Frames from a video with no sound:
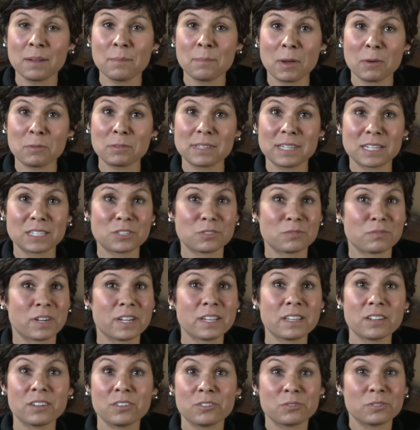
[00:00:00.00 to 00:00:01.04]
met with Dr.
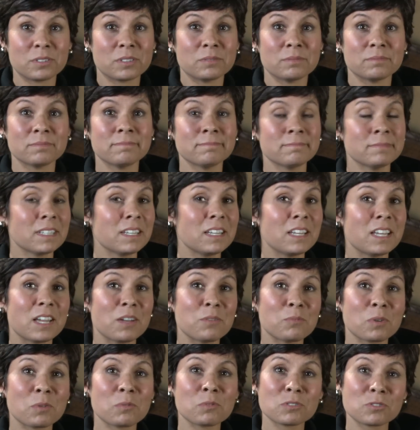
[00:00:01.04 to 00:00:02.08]
Franco, and
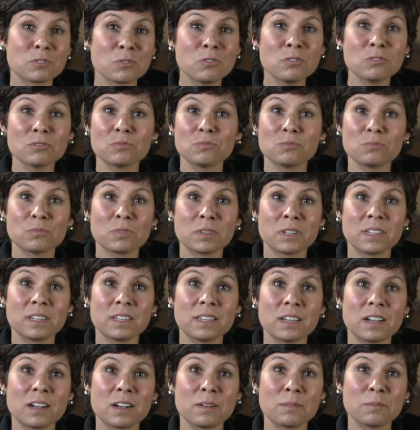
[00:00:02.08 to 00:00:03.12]
we were sold.
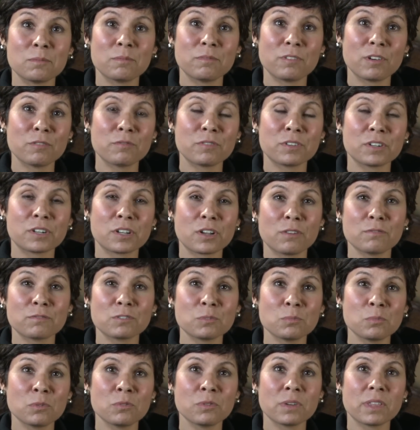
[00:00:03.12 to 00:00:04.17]
We felt very
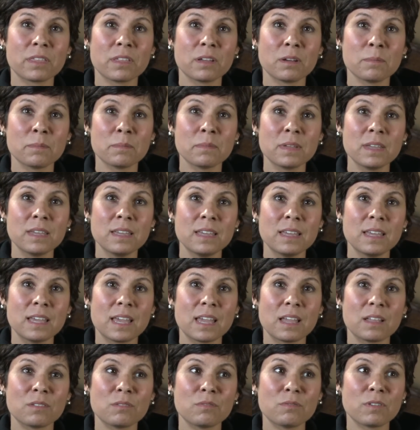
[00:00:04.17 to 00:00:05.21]
comfortable with him
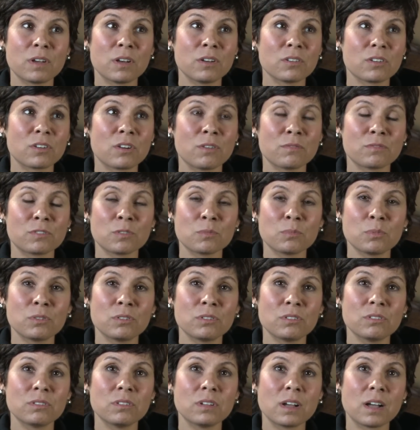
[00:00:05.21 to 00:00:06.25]
and felt
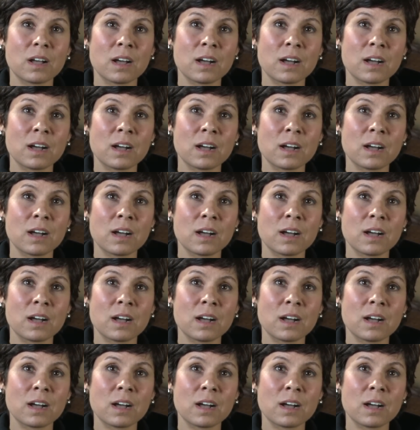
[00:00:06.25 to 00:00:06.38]
comfortable